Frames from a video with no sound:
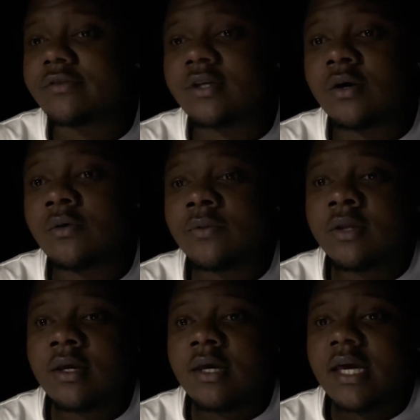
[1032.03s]
So
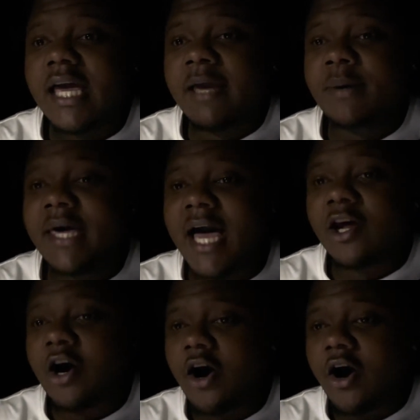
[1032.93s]
it'd be kind
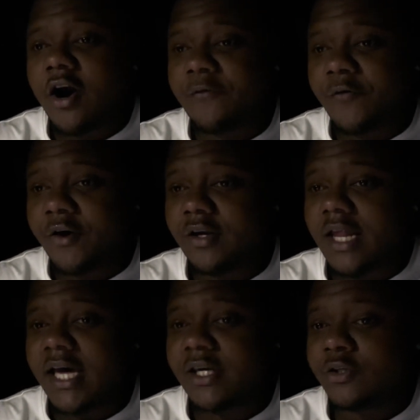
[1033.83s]
of hard for
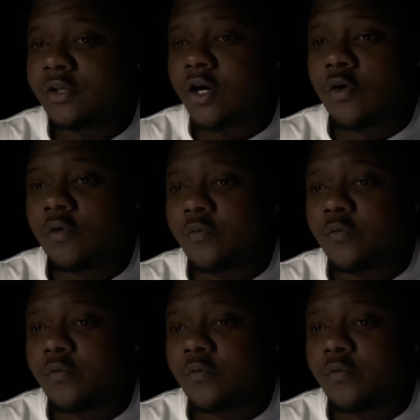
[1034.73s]
like, you know,